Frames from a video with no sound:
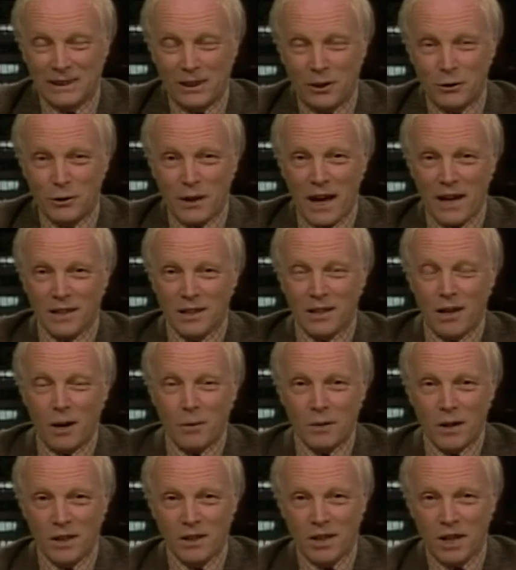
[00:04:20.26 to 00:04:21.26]
No, tax
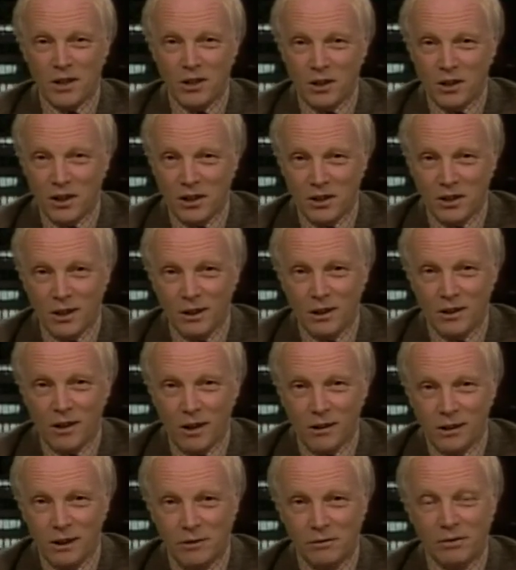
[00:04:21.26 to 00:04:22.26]
harmonisation is still an
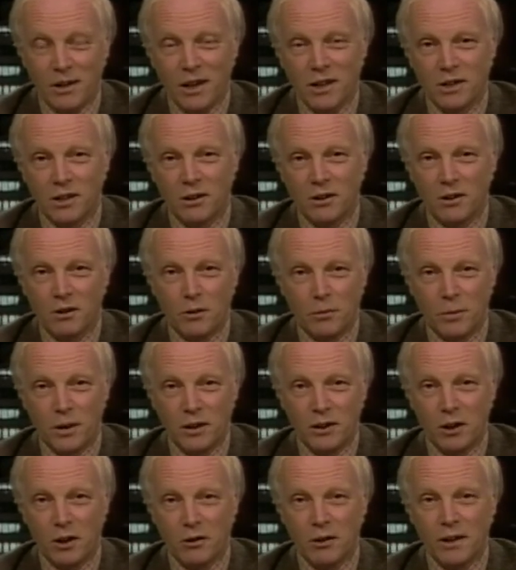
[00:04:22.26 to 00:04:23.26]
ugly phrase in the
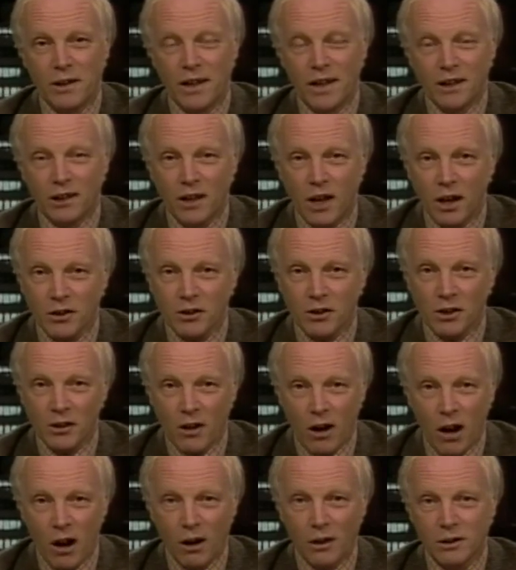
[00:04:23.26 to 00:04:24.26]
European Union. It cuts to
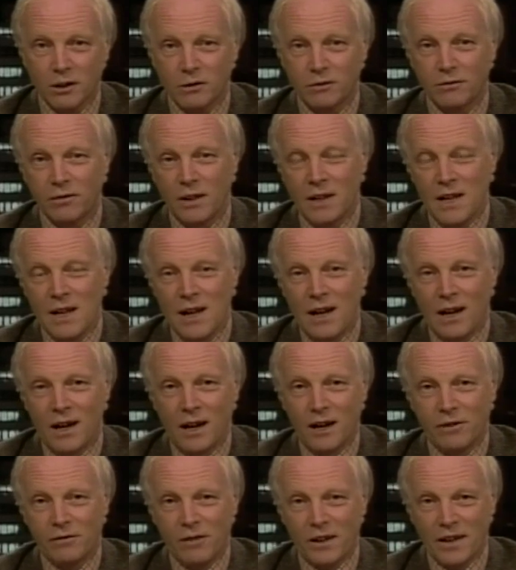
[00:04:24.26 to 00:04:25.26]
the heart of
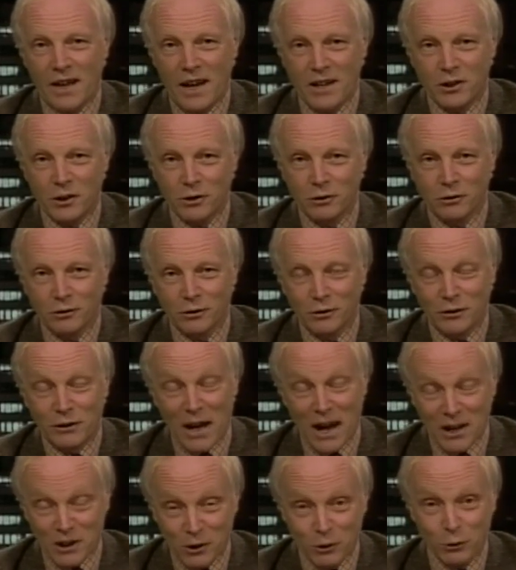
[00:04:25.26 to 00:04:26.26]
uh, financial
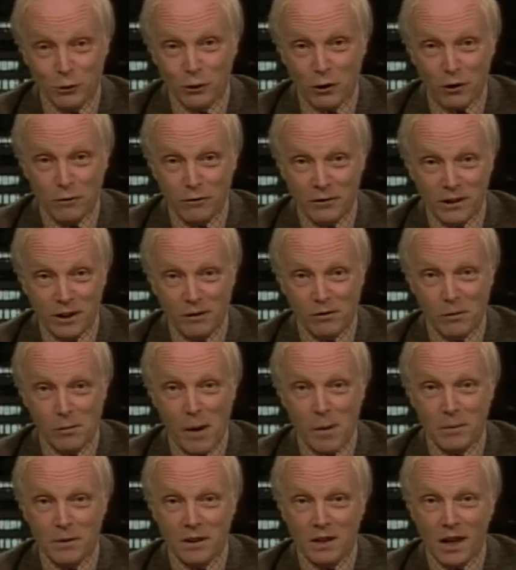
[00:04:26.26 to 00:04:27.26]
national sovereignty for
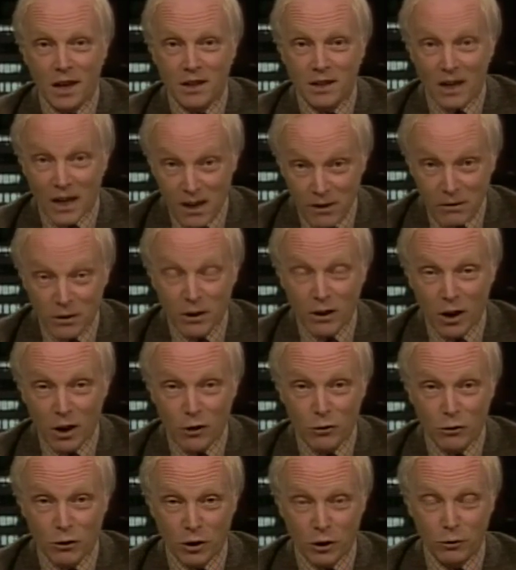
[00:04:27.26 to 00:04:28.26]
member states, even
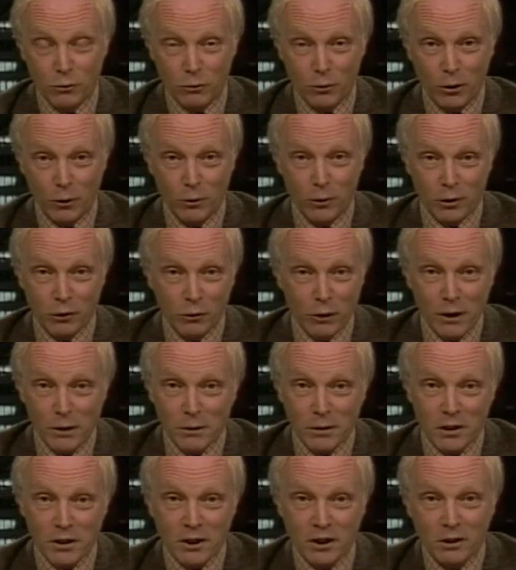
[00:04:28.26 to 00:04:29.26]
those who, who agree
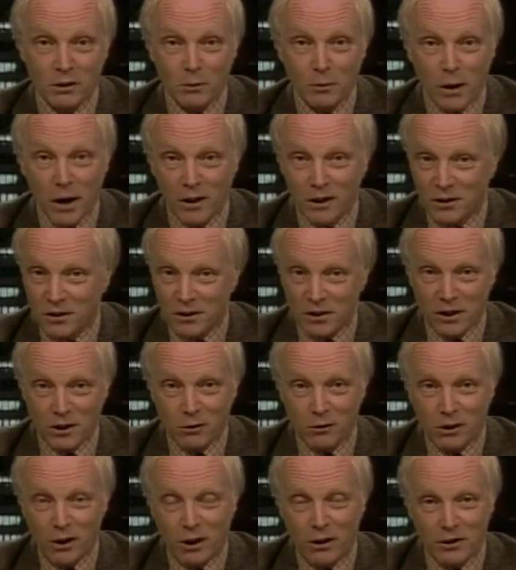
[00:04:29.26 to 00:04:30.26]
with the single market, the
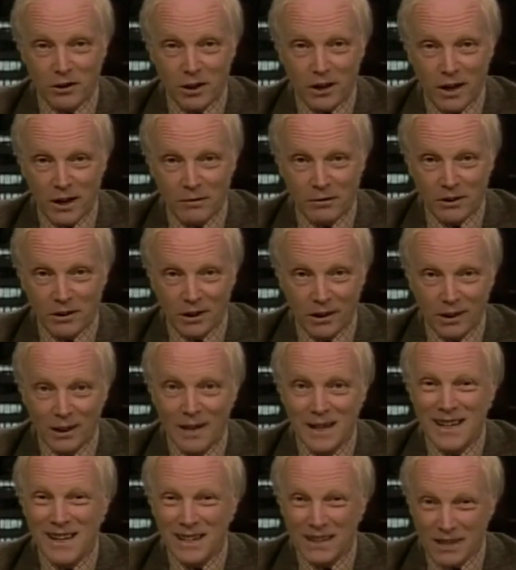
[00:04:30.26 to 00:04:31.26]
single currency and everything.